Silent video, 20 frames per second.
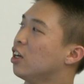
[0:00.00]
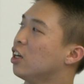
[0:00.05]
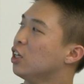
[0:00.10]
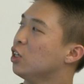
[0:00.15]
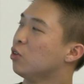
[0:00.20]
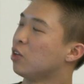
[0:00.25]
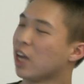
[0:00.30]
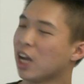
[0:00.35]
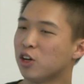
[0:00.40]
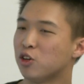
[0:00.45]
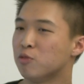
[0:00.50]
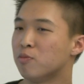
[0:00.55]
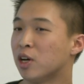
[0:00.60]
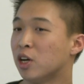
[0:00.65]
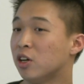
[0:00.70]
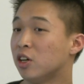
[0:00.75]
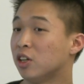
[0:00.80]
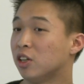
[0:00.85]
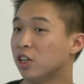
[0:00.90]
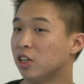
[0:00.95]
you can't do
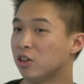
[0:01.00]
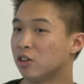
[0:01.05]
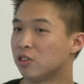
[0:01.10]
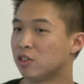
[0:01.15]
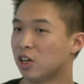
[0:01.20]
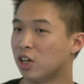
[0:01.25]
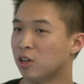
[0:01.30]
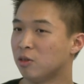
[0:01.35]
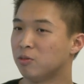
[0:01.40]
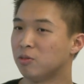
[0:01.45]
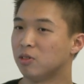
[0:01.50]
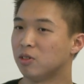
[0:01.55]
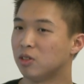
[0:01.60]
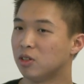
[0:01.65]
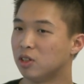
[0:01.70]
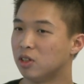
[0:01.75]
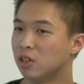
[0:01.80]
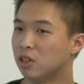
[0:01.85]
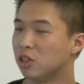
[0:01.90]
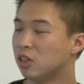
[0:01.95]
better than linear time,
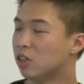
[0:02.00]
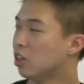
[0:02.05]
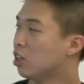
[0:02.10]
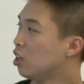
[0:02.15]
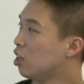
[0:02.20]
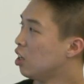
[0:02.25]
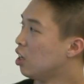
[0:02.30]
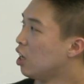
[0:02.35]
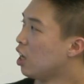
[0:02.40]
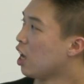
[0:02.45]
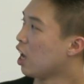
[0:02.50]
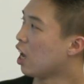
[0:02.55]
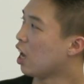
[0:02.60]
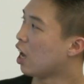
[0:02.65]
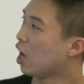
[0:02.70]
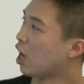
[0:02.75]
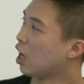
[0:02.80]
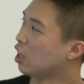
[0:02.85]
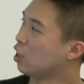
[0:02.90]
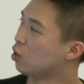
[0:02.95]

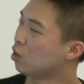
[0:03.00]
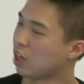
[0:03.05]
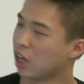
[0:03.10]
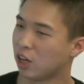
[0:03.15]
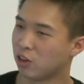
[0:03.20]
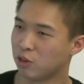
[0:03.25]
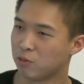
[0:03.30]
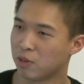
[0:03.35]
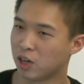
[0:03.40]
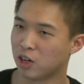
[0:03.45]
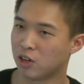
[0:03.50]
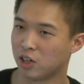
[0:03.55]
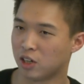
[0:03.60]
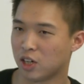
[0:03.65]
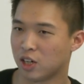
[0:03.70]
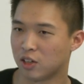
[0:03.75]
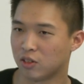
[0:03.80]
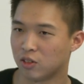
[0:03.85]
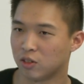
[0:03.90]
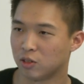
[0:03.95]
and you can't do better than
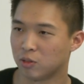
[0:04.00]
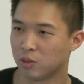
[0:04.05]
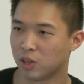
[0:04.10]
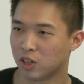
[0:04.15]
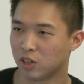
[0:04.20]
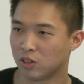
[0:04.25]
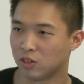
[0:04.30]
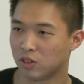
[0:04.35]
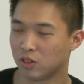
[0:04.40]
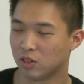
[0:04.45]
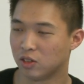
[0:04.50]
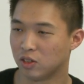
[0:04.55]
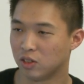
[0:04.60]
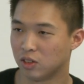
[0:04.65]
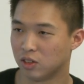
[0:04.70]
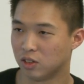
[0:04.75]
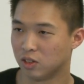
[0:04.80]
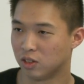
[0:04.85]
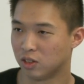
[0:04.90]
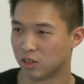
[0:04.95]
constant space.
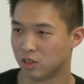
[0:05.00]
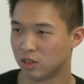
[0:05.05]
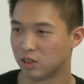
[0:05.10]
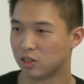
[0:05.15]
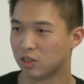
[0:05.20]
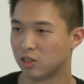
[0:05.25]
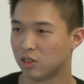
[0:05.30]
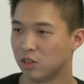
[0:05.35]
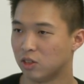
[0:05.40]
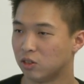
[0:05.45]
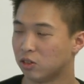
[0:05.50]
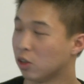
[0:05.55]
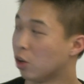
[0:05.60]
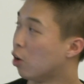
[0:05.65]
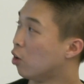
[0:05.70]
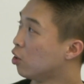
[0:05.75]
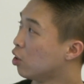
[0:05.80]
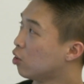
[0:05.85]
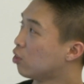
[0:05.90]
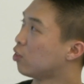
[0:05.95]

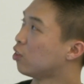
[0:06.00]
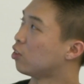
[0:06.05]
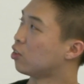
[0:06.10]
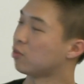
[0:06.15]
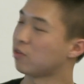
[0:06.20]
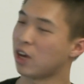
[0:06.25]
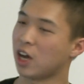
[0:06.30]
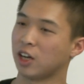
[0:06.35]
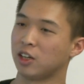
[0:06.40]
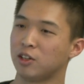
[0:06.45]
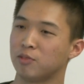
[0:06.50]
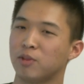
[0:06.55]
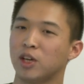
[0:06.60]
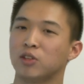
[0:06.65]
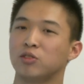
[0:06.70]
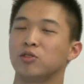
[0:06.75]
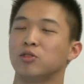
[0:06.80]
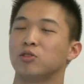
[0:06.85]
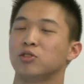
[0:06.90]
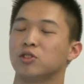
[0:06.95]
So this is, in fact, the
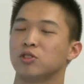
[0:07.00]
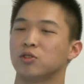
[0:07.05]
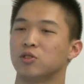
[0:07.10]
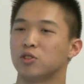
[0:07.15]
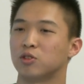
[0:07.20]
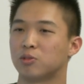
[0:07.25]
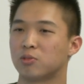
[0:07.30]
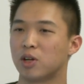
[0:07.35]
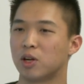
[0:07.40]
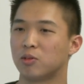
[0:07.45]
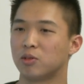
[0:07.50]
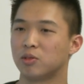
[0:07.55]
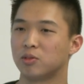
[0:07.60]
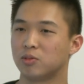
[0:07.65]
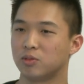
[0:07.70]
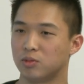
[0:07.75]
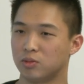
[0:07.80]
best solution to this problem.